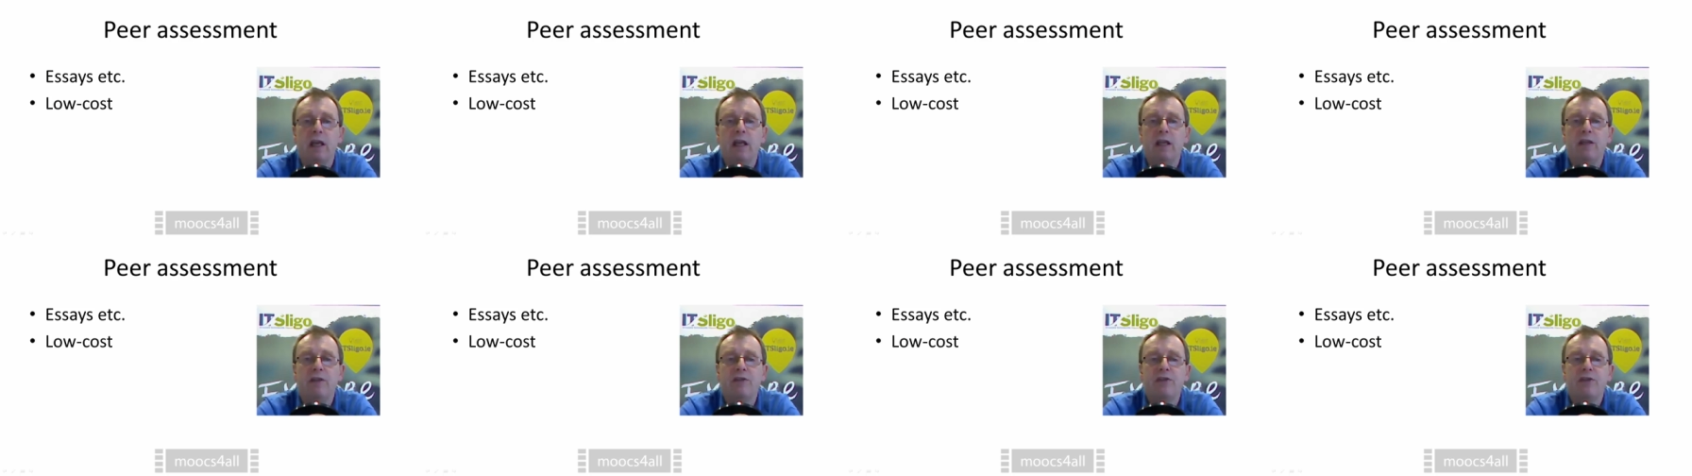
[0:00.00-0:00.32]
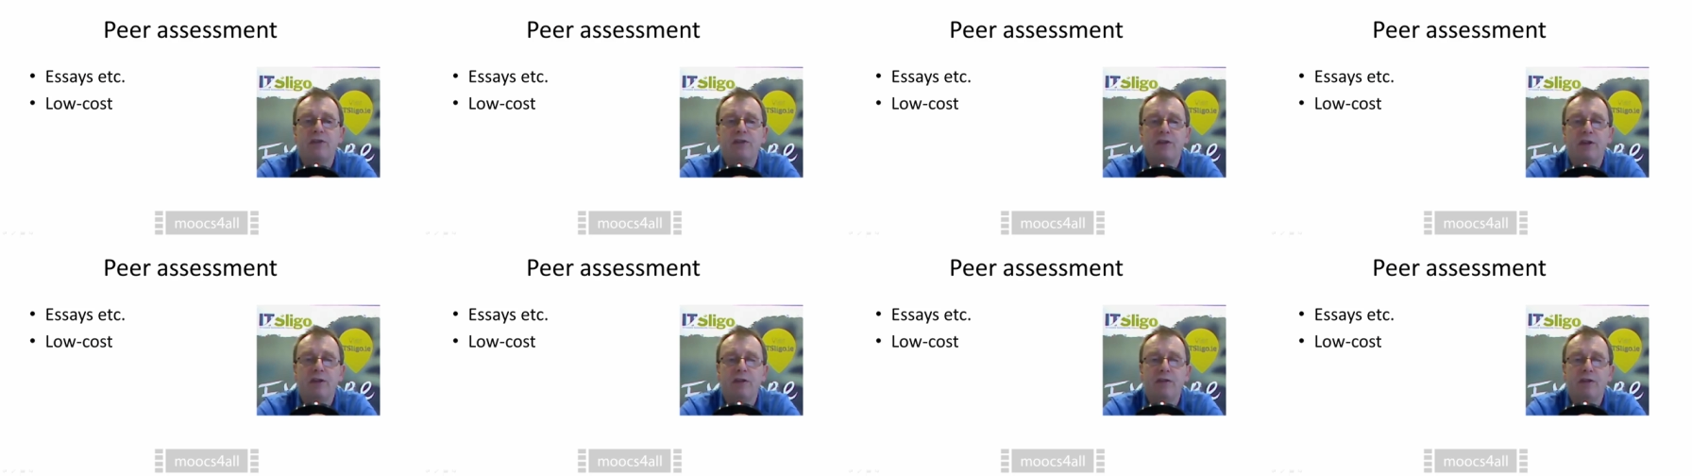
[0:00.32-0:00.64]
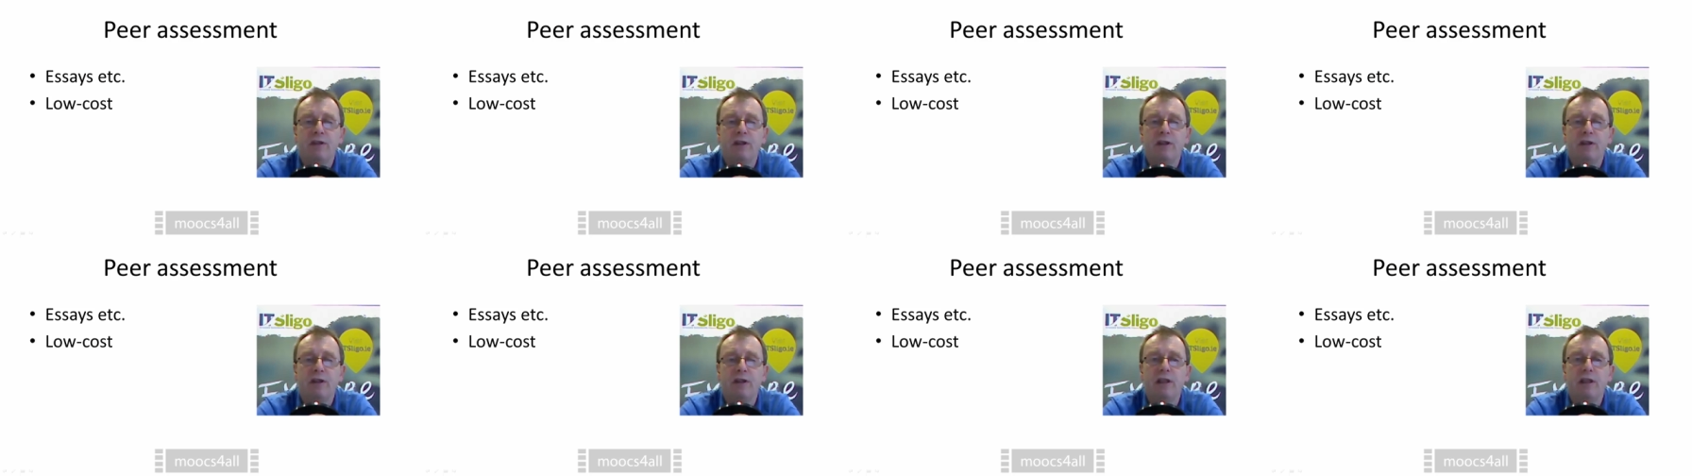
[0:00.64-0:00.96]
It's
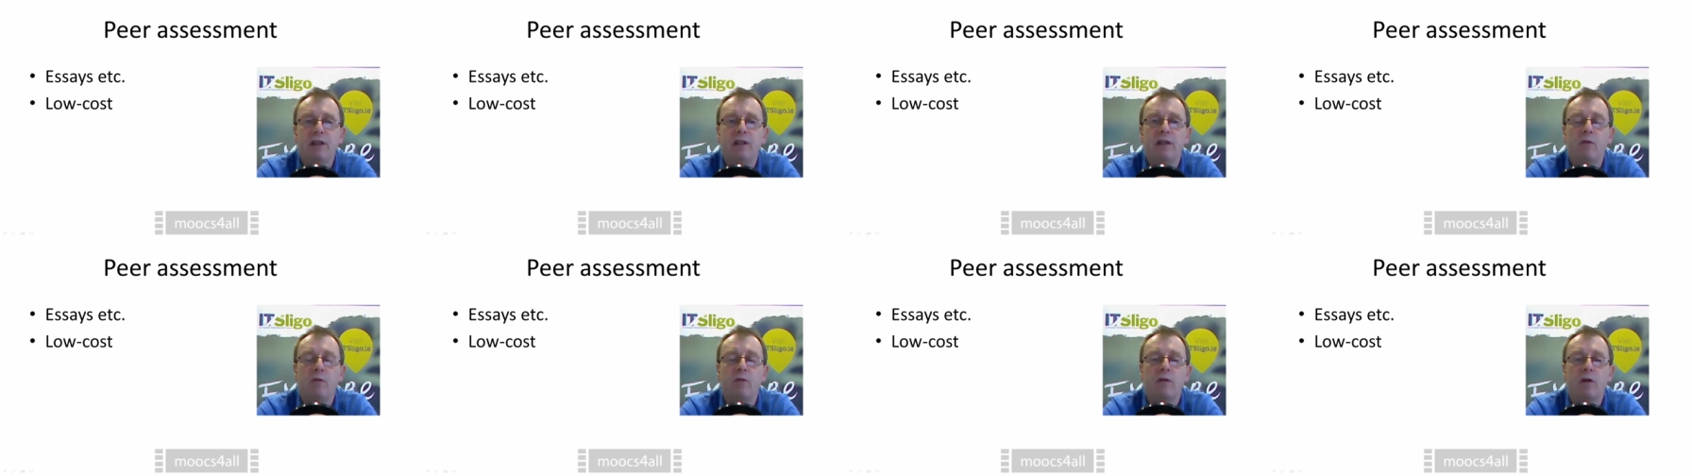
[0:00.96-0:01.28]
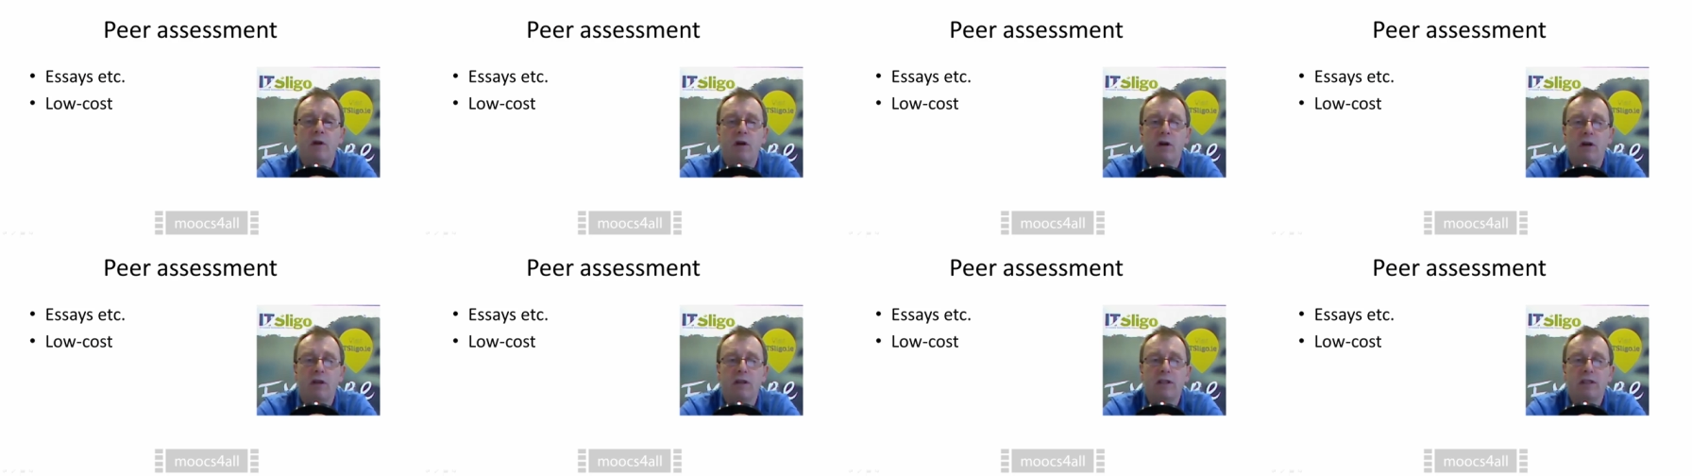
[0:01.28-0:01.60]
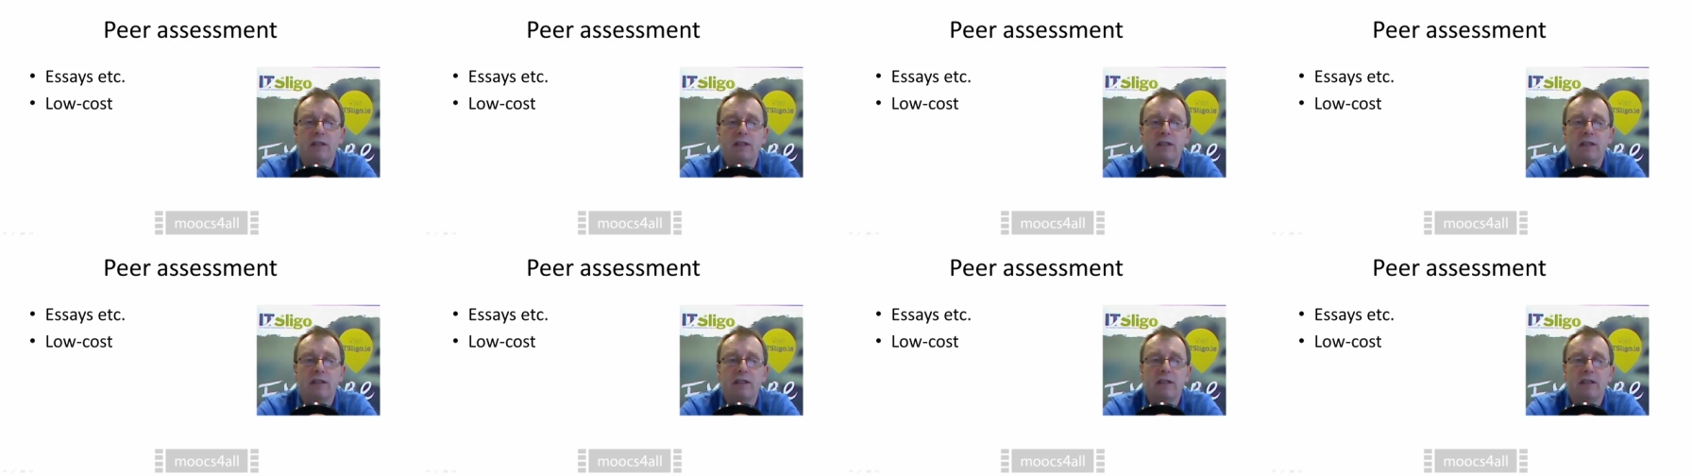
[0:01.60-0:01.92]
certainly low
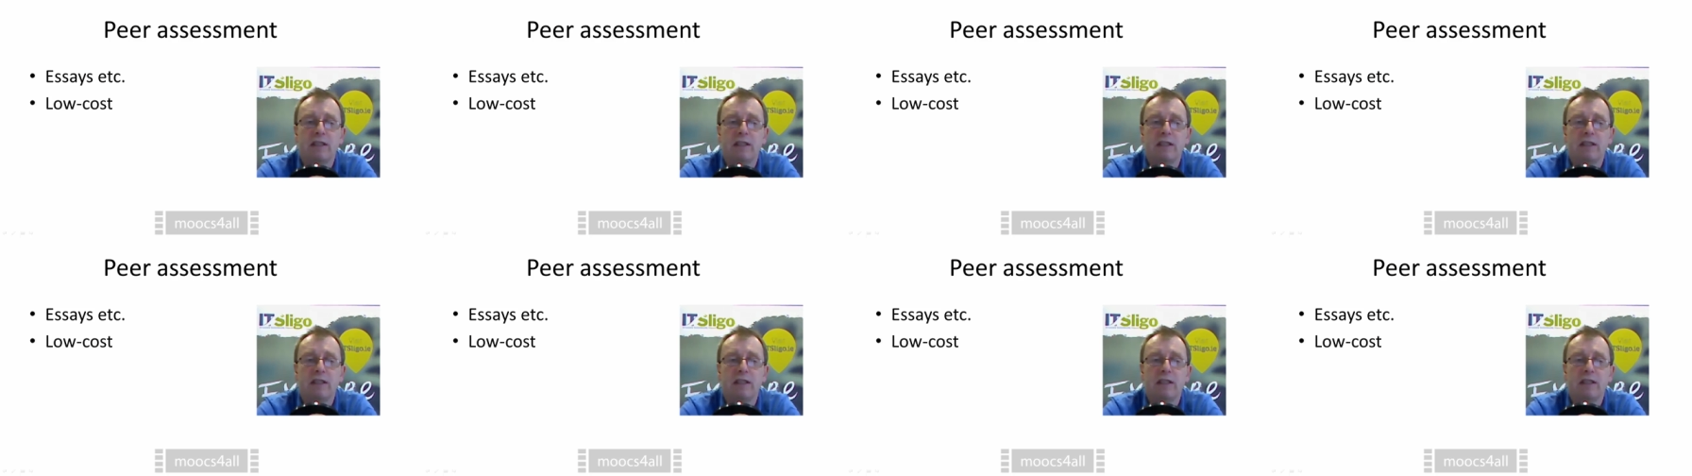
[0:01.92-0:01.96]
cost